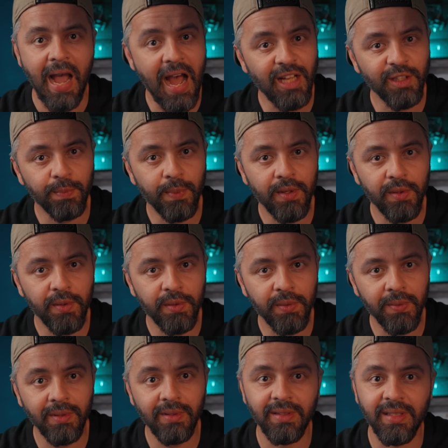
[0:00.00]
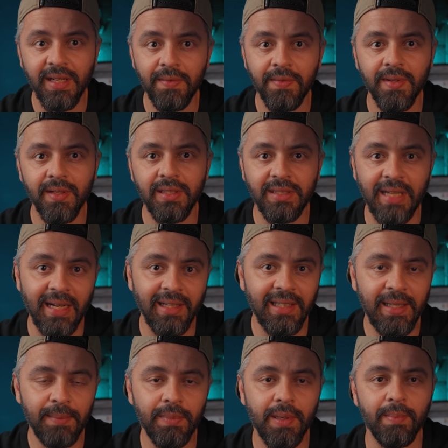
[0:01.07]
As per usual, they were
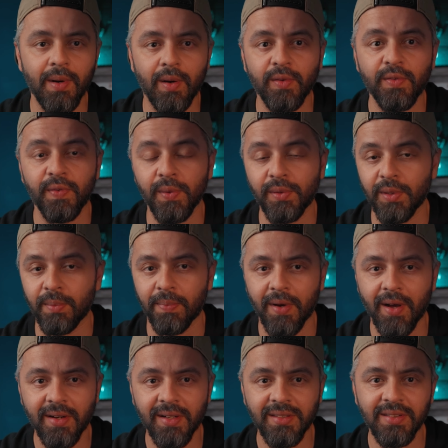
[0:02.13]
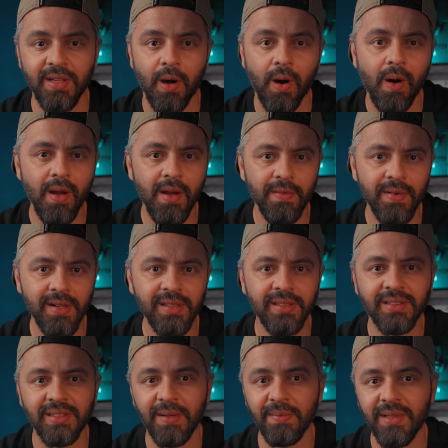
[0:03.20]
tight-lipped about future products. However,
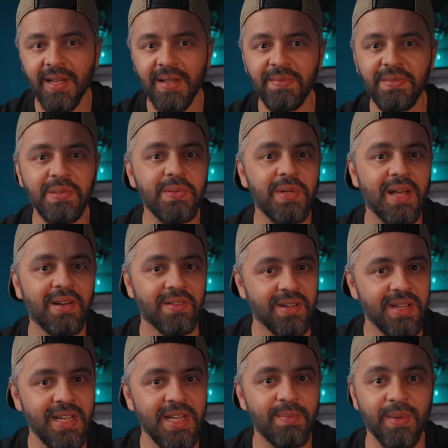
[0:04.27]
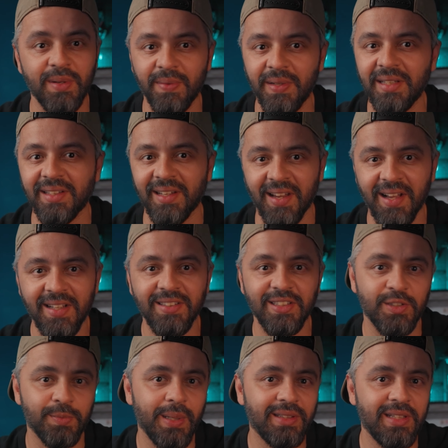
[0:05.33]
sometimes you can read between the lines,
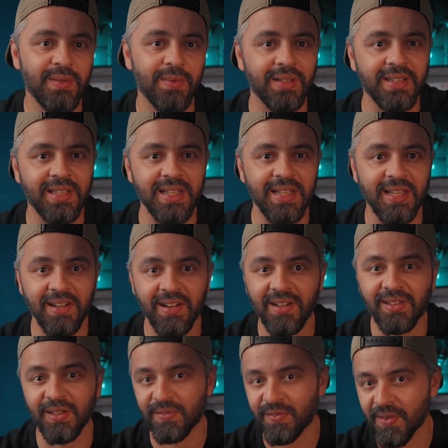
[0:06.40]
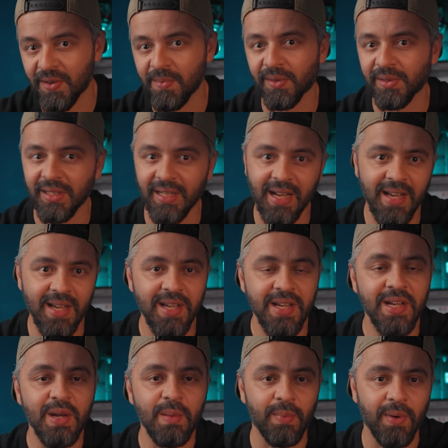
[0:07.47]
especially when they cannot confirm or deny
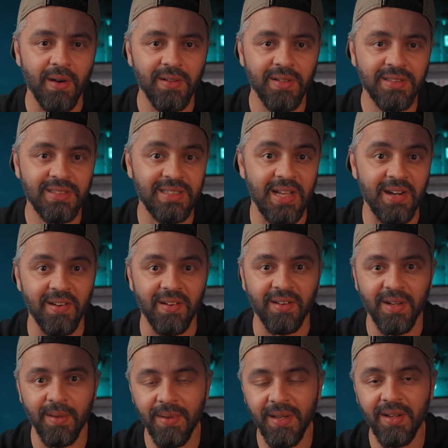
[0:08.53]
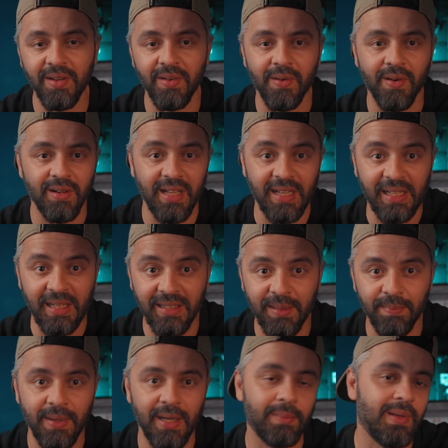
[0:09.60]
products that are coming or like in the
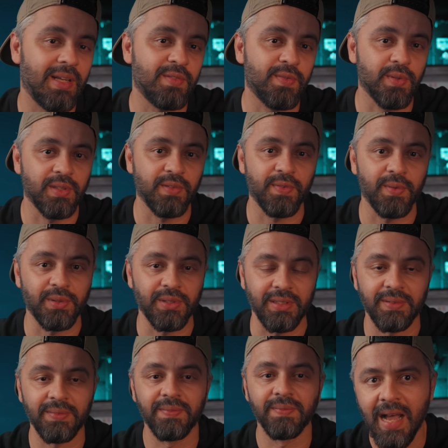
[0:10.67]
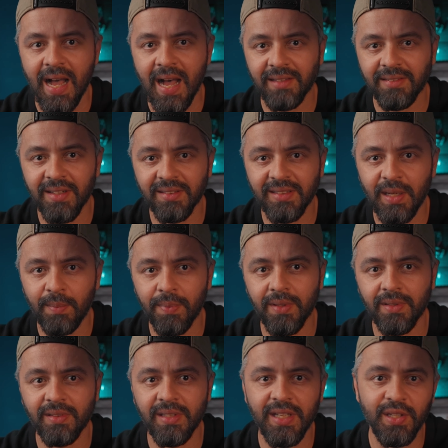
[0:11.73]
pipeline for the future. As an
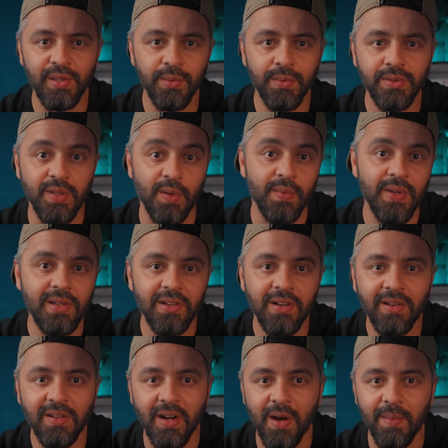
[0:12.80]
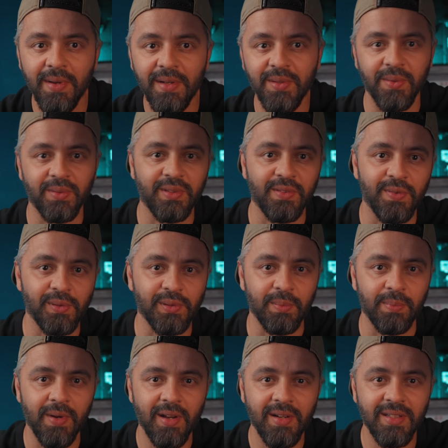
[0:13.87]
example, they used we cannot comment on the future
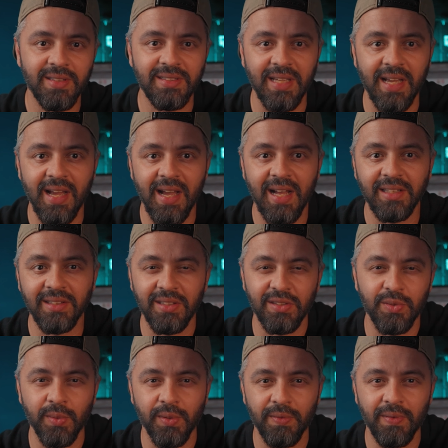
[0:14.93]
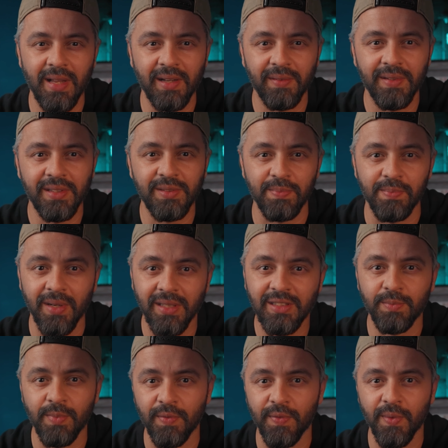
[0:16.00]
products and the sort of language months
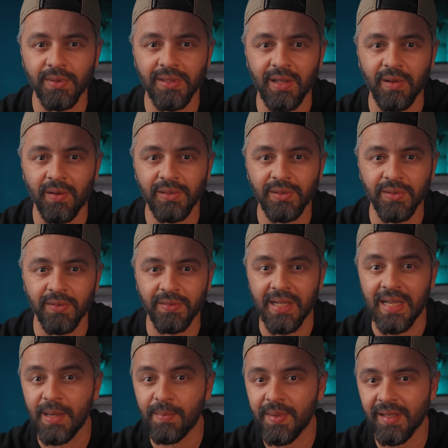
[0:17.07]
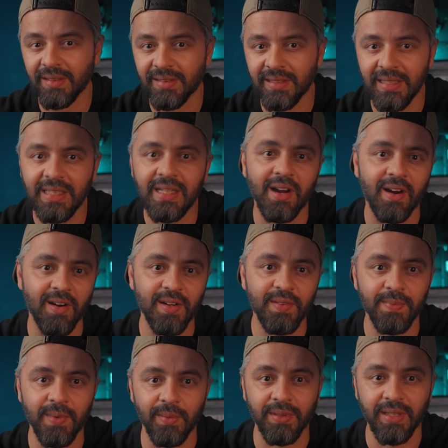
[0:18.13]
before the launch of the APS-C RF
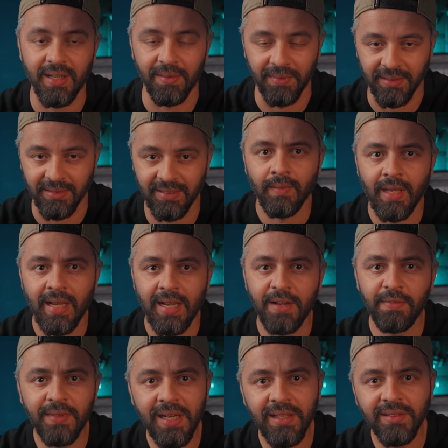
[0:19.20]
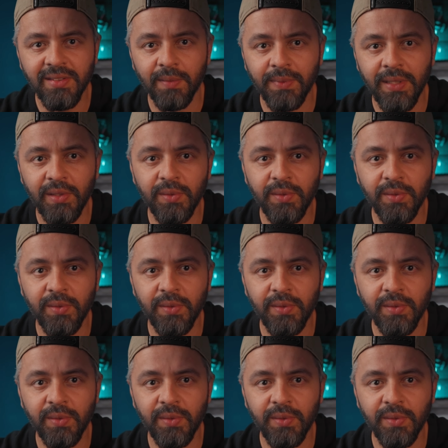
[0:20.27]
mount cameras. If there's something